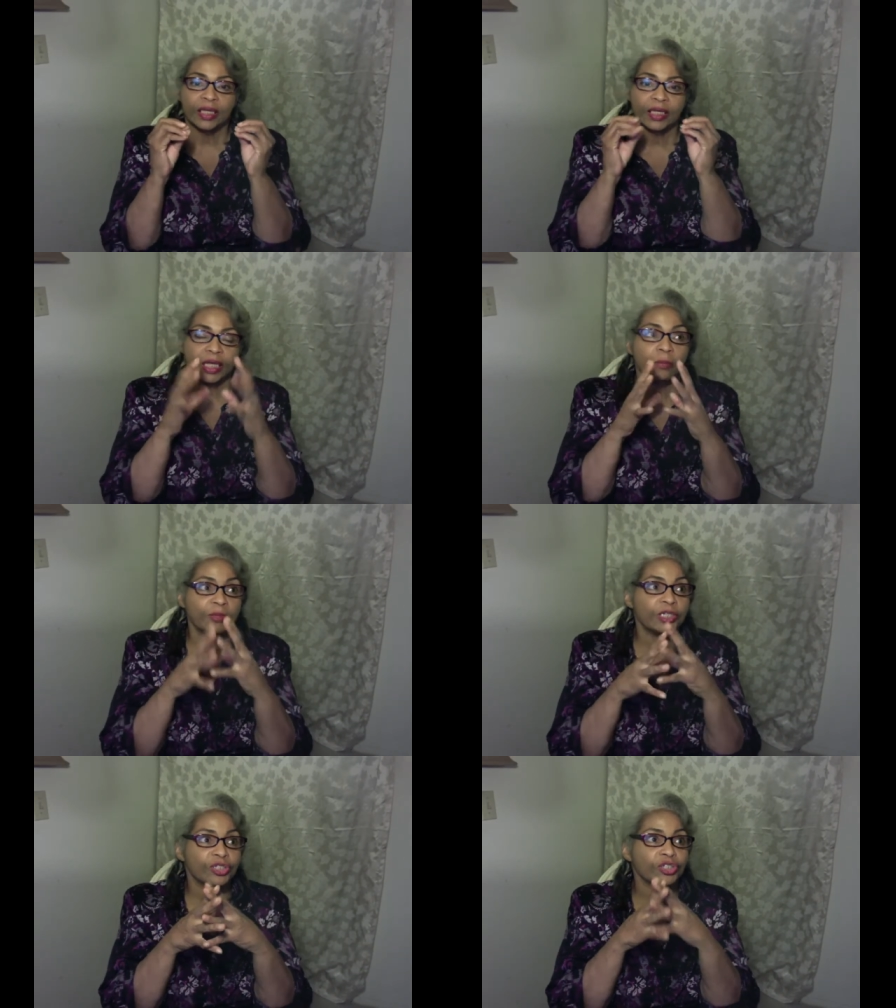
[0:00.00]
can
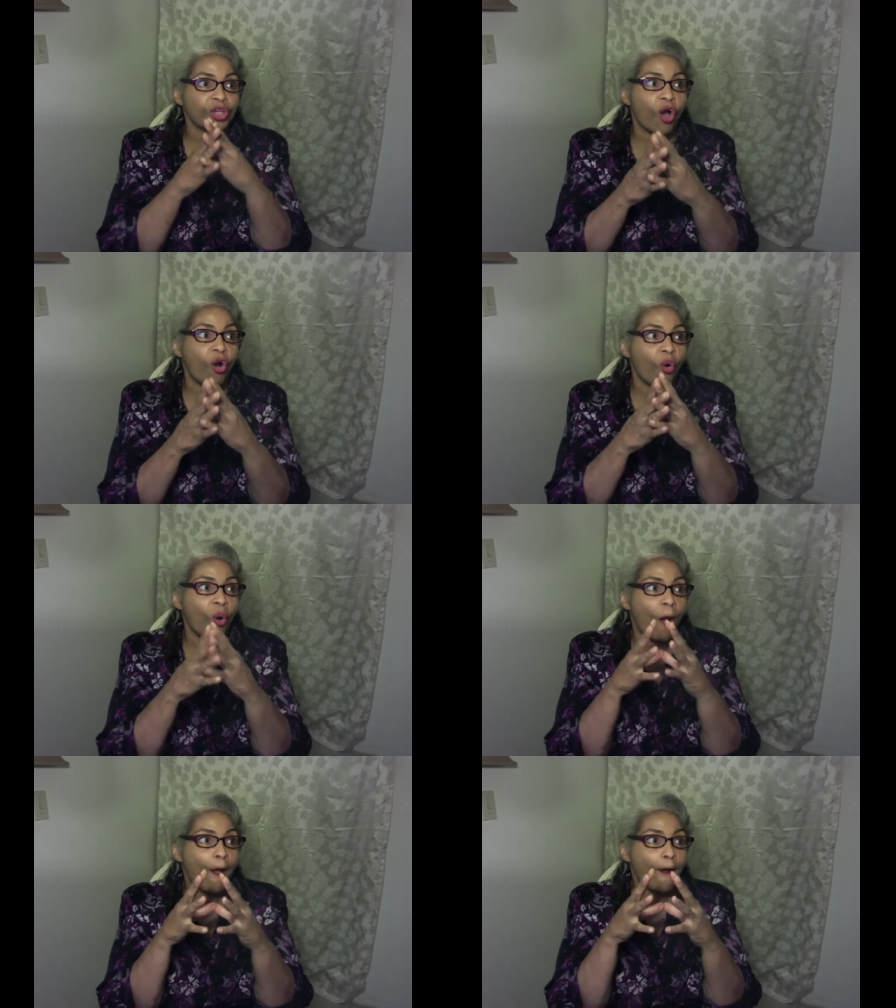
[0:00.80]
be
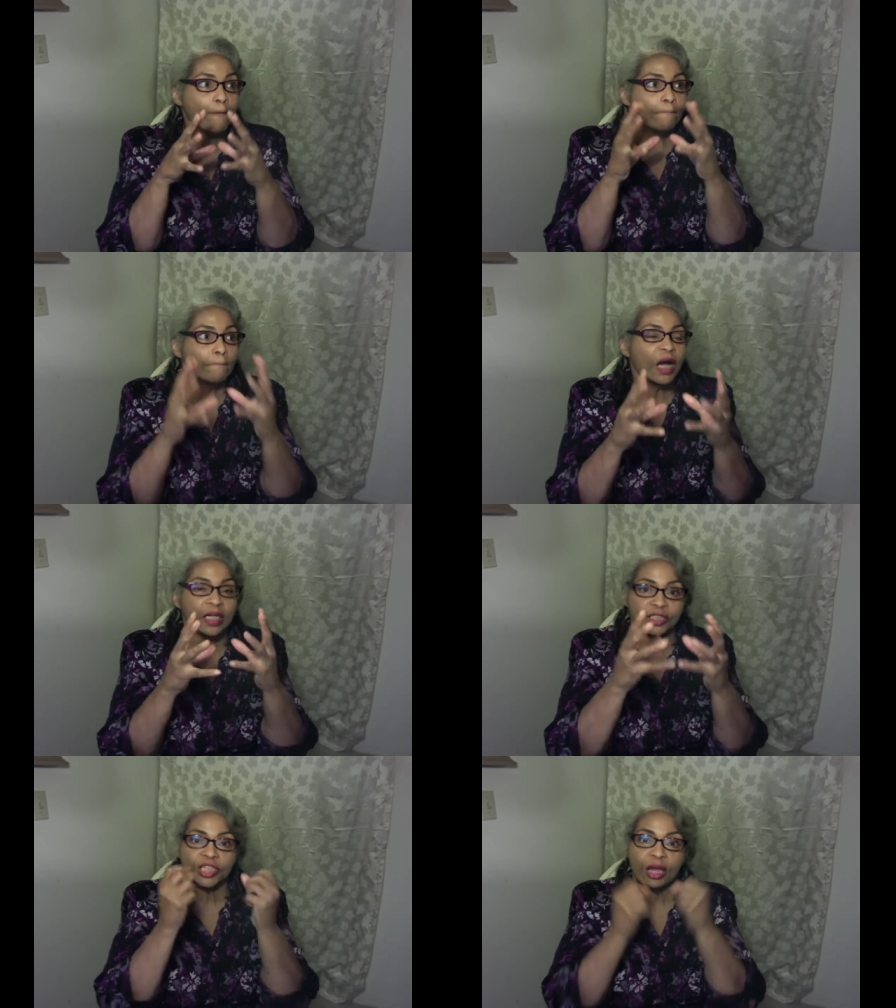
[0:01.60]
so
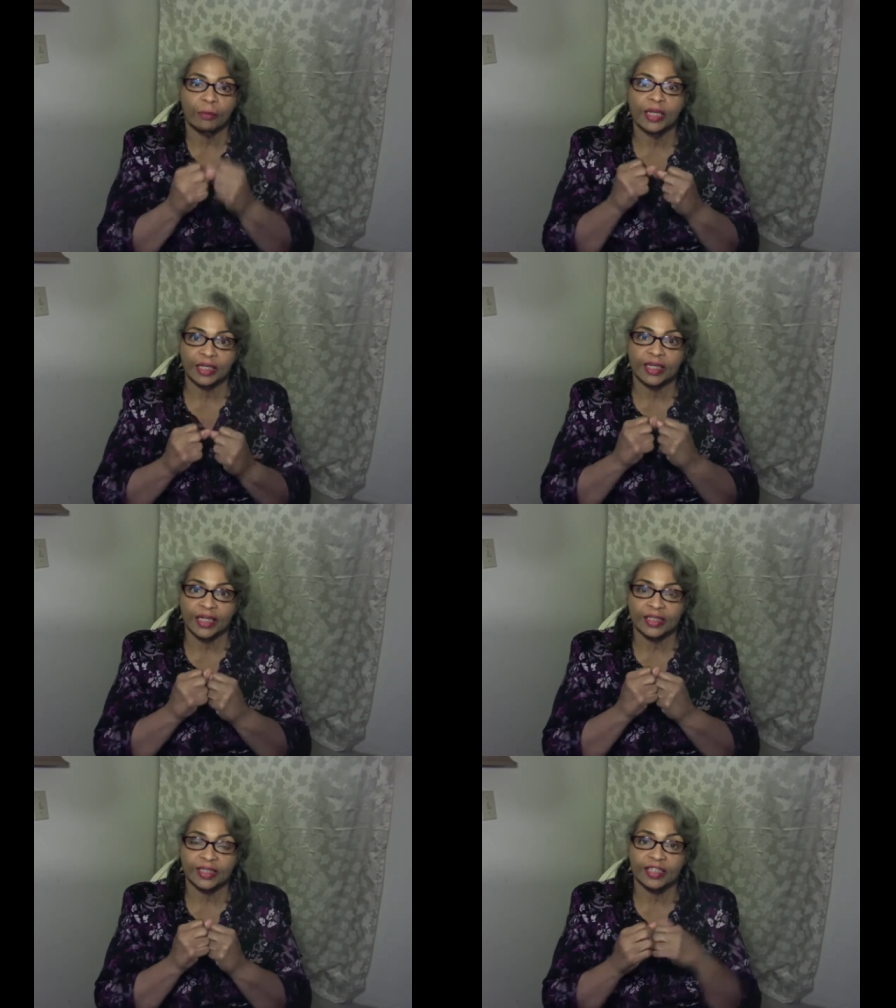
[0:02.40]
much coming
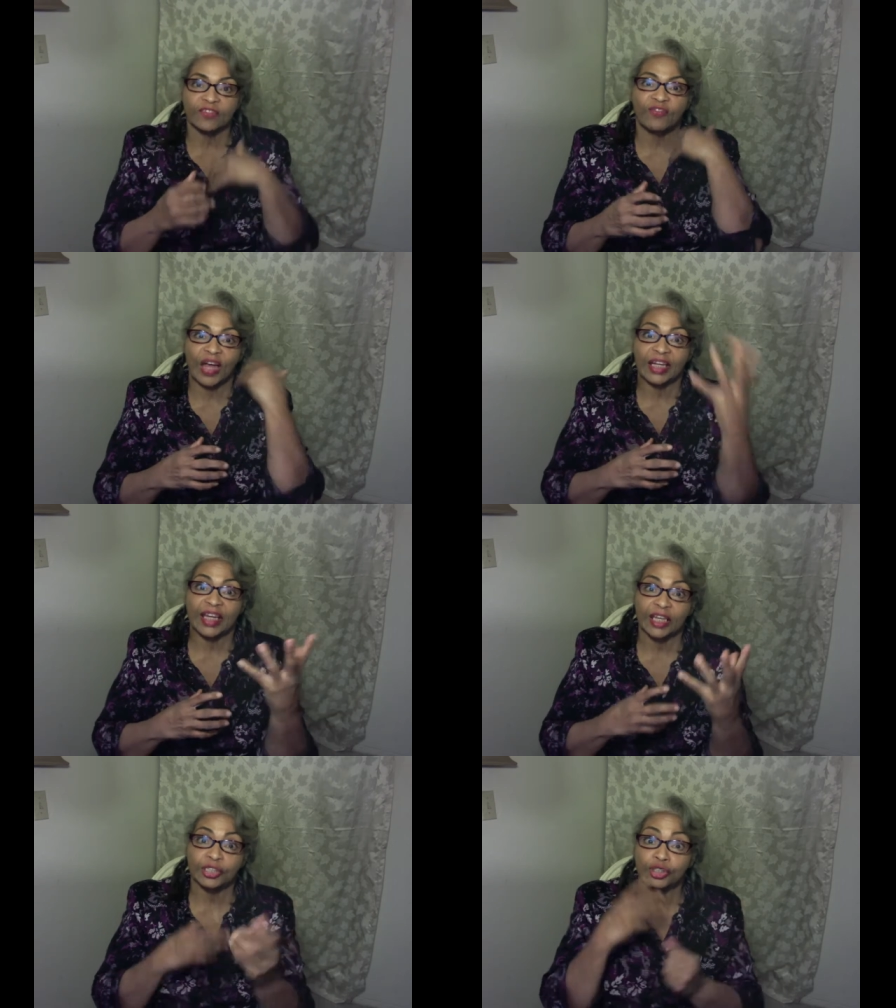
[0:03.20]
against us
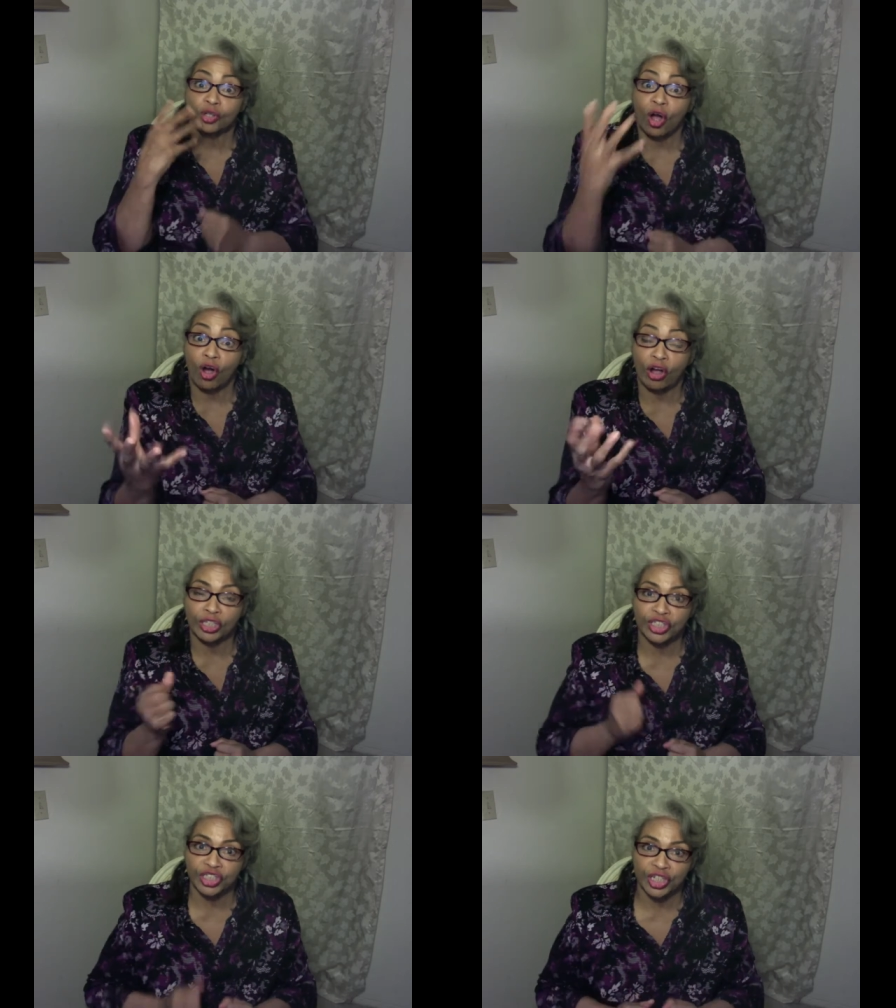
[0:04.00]
financial
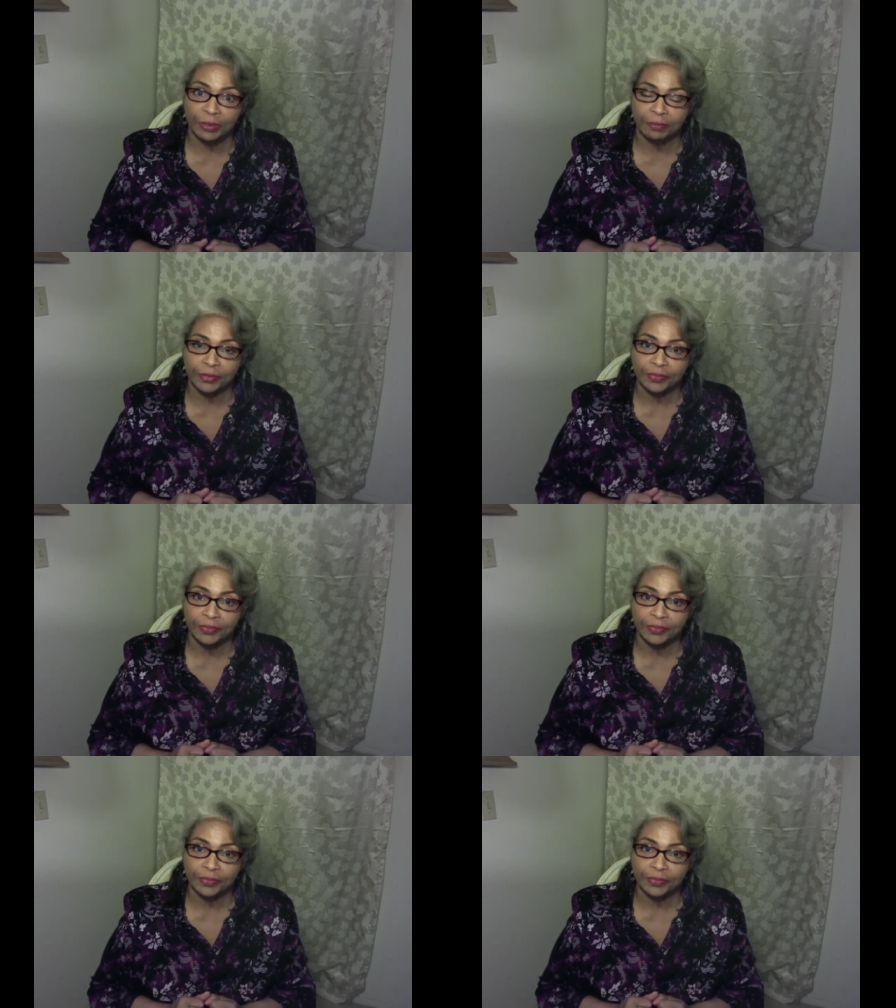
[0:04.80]
hardship,